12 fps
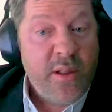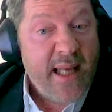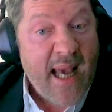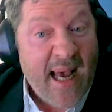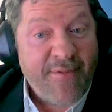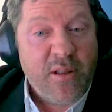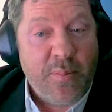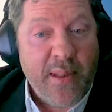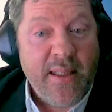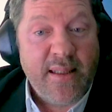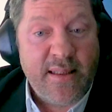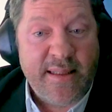They have to
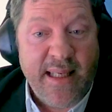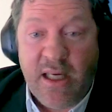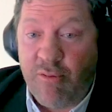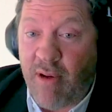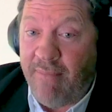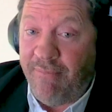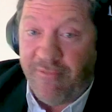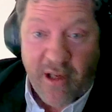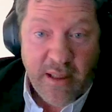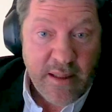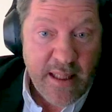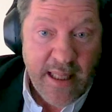be to seek grant
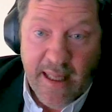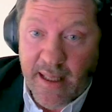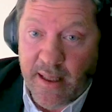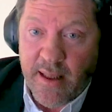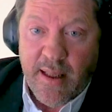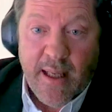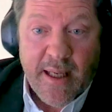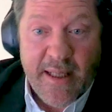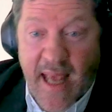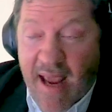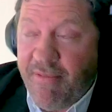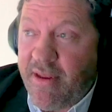funding and
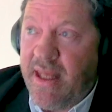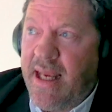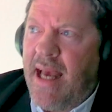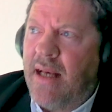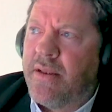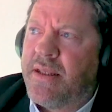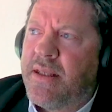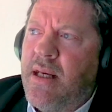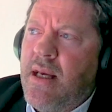everything else.